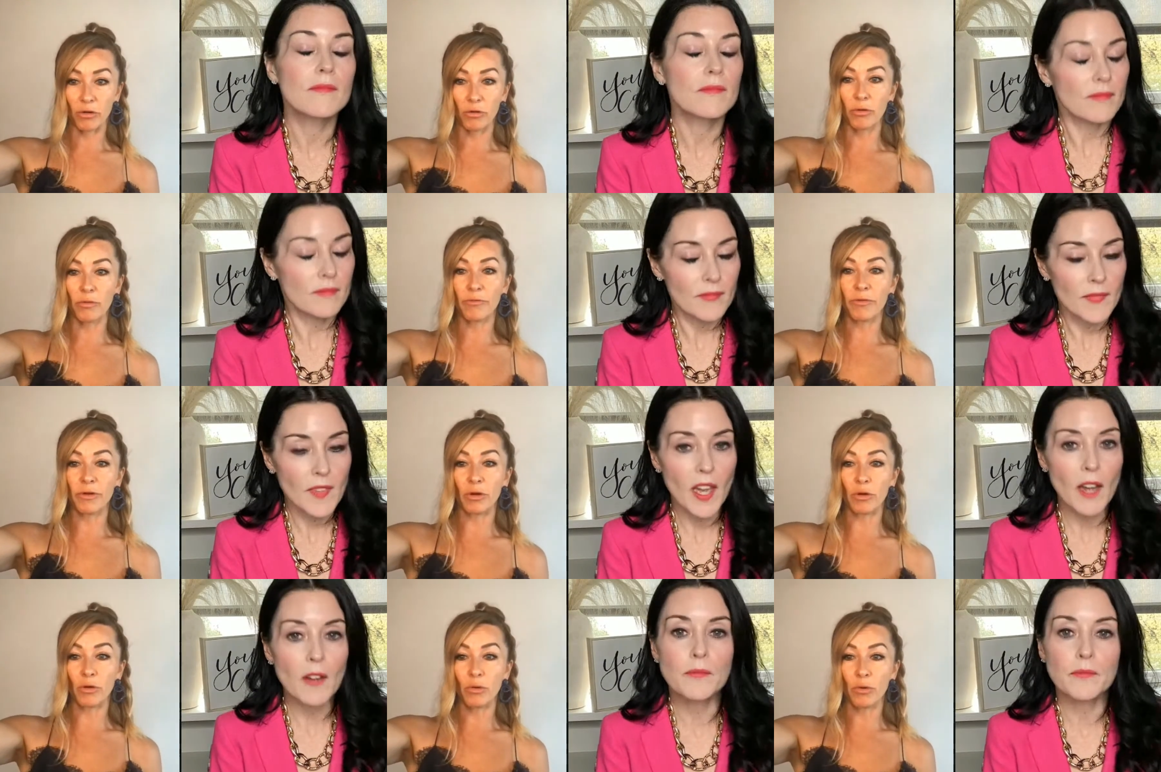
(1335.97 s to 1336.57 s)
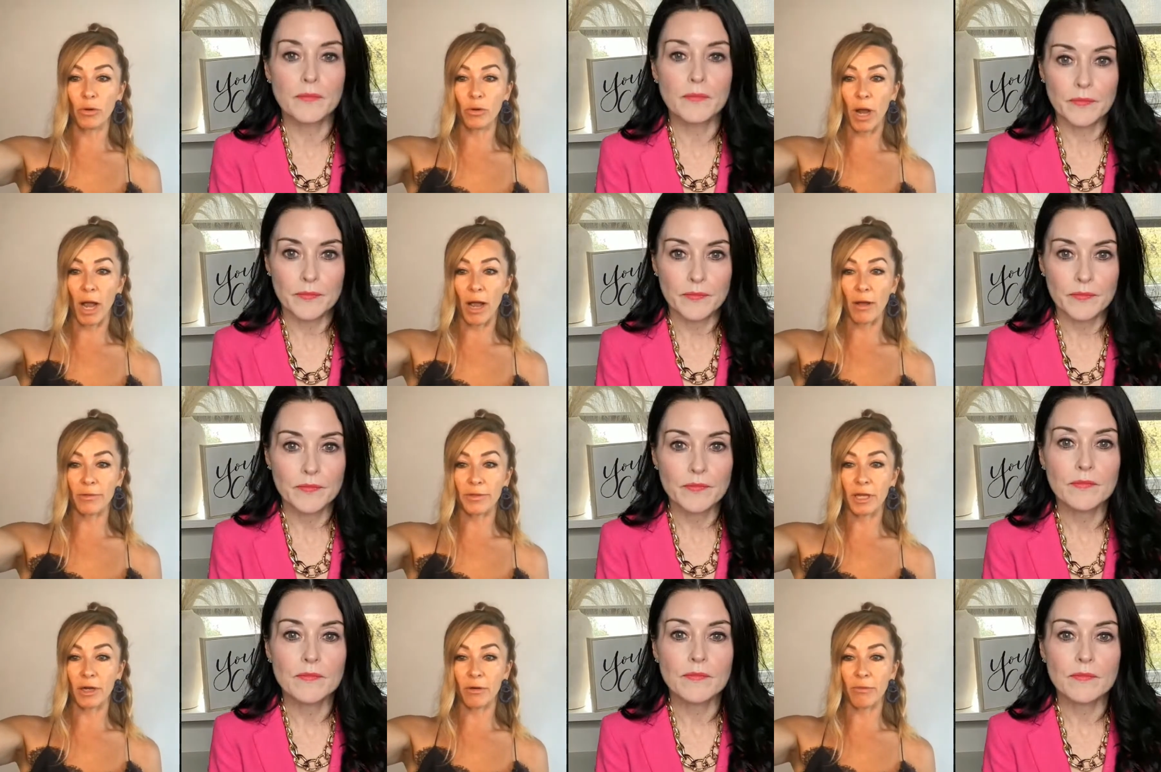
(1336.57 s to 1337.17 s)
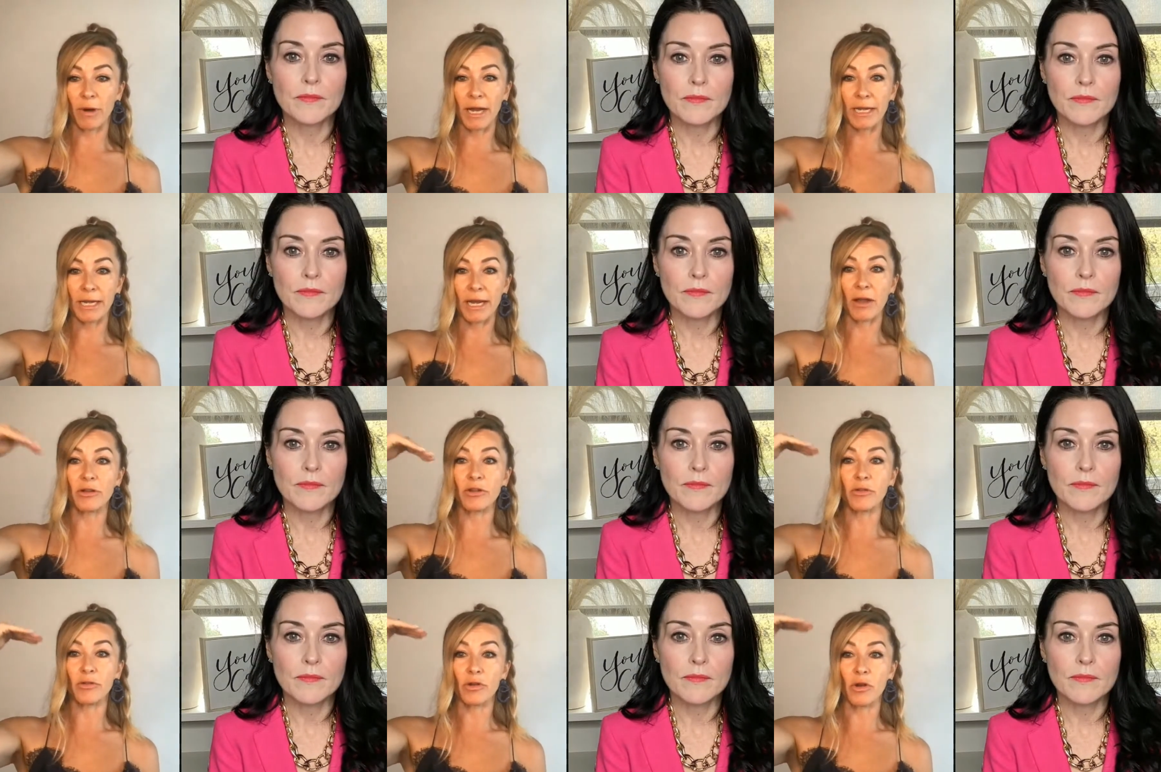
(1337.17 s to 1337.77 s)
Speaker 1: Who who out there right now,
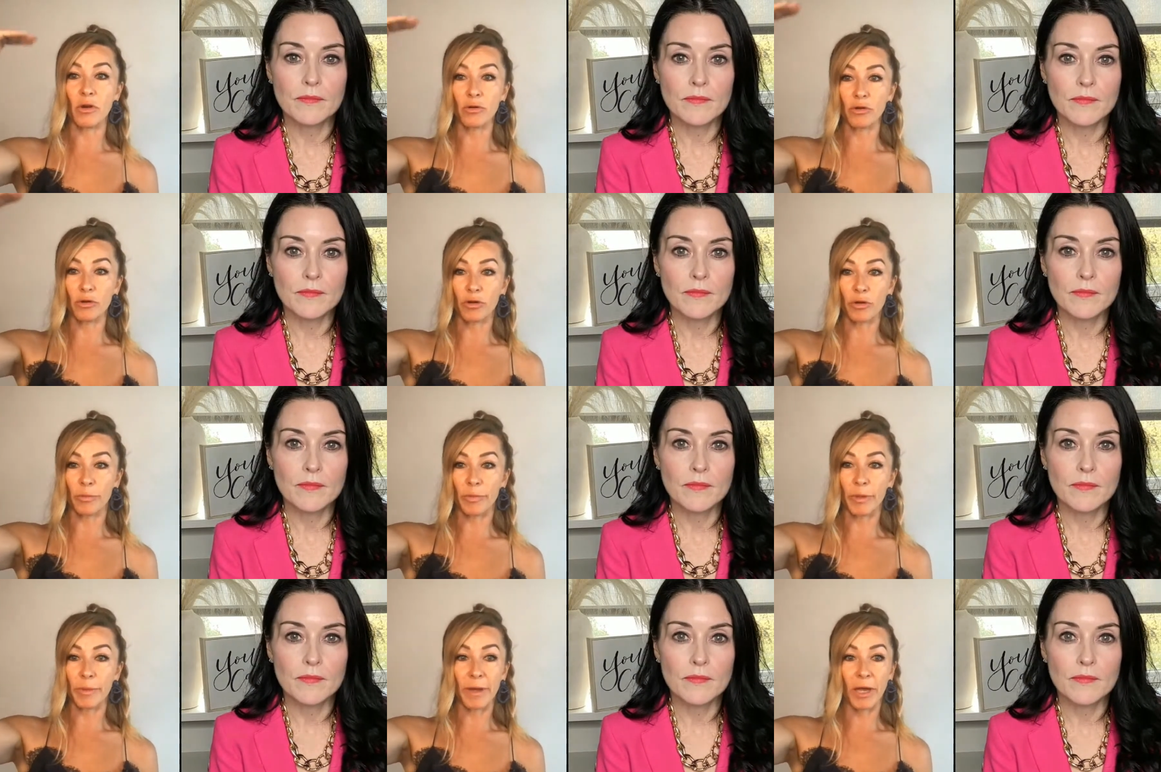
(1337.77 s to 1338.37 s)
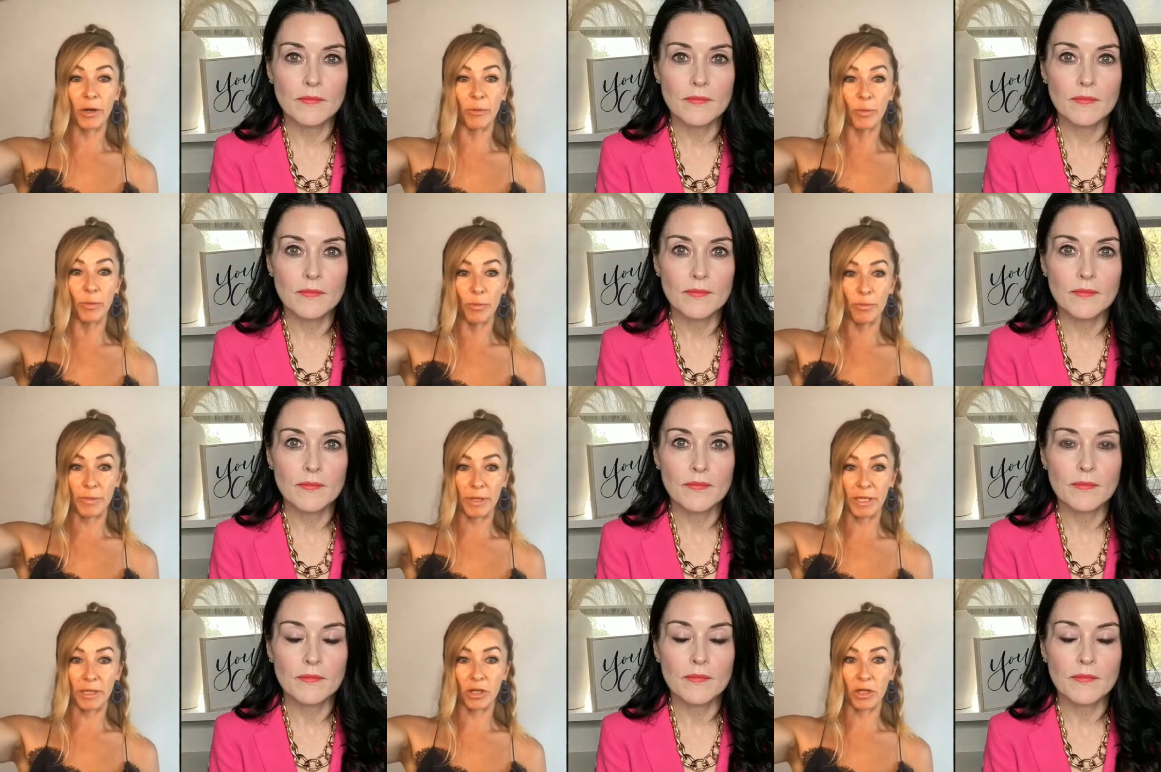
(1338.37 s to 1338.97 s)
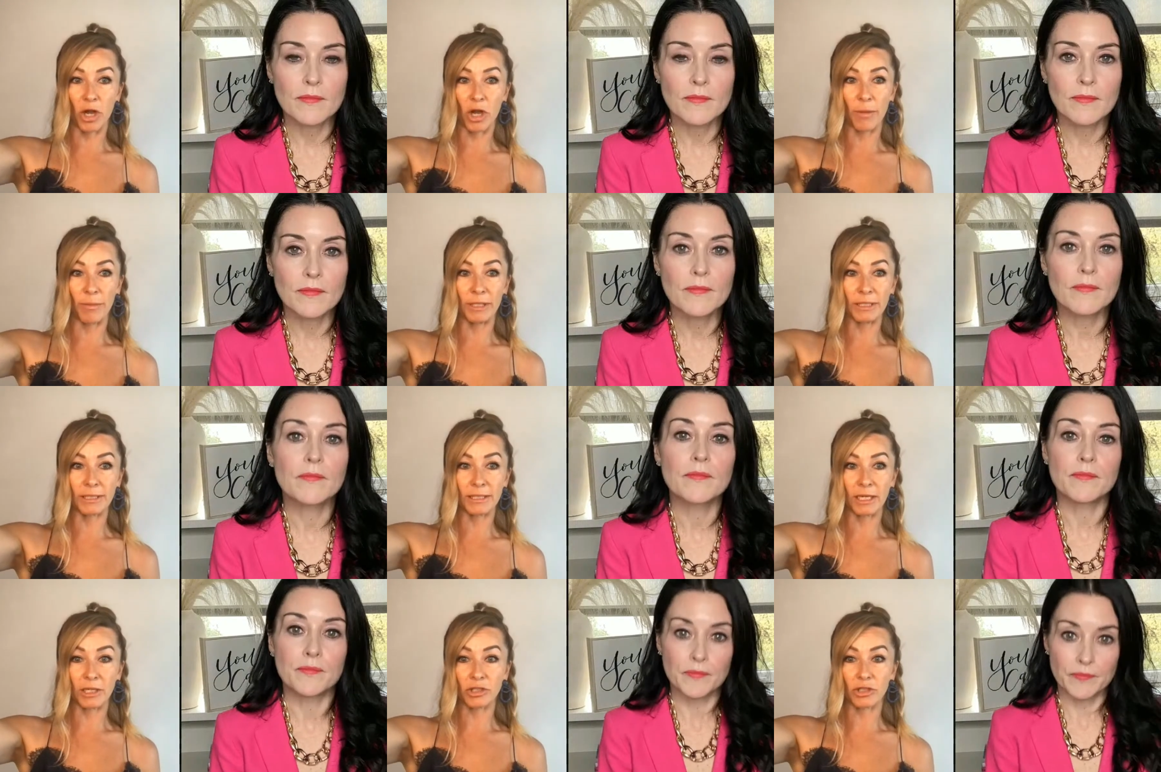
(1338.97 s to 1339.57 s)
you know you could be better, put me in the
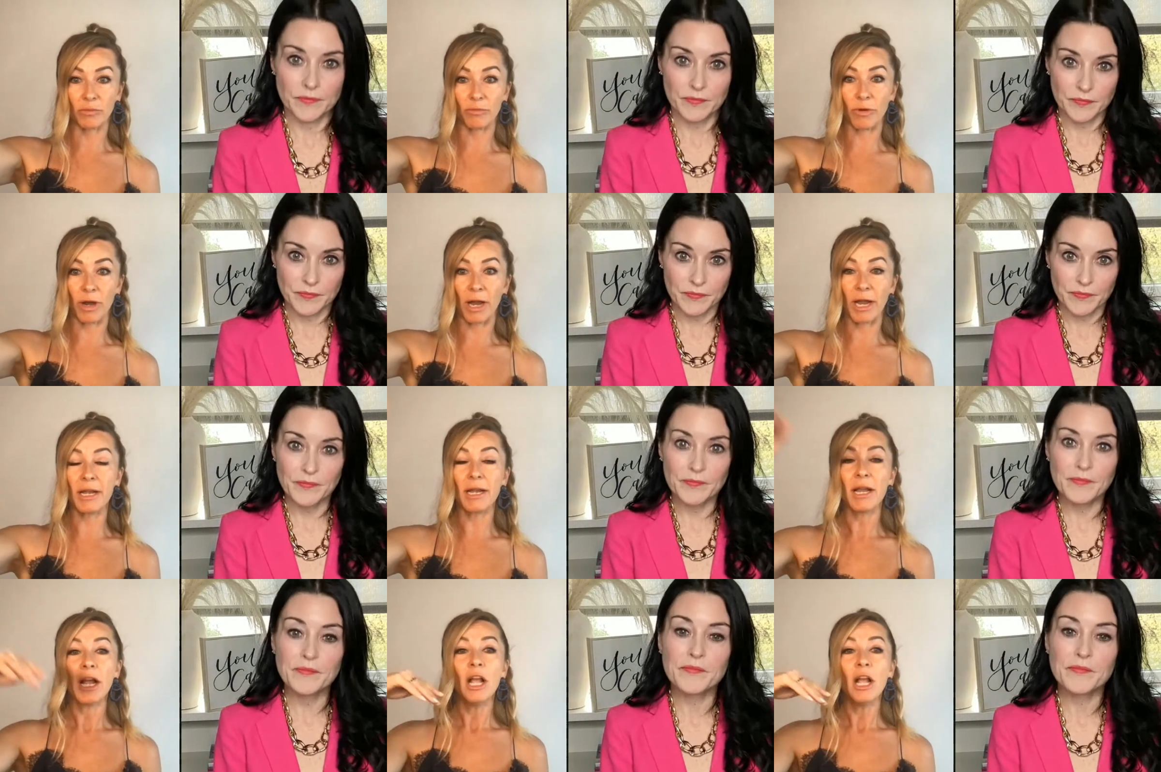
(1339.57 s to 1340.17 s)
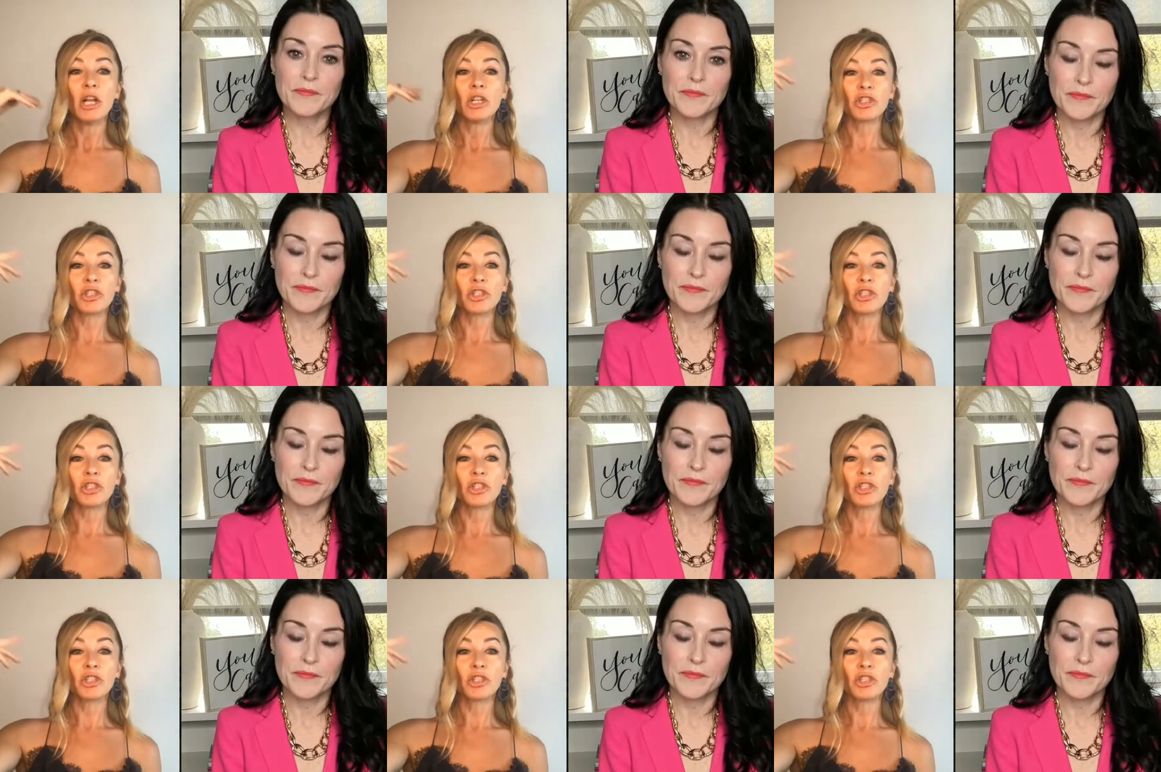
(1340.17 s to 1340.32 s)
comment section, right? Mm-hmm.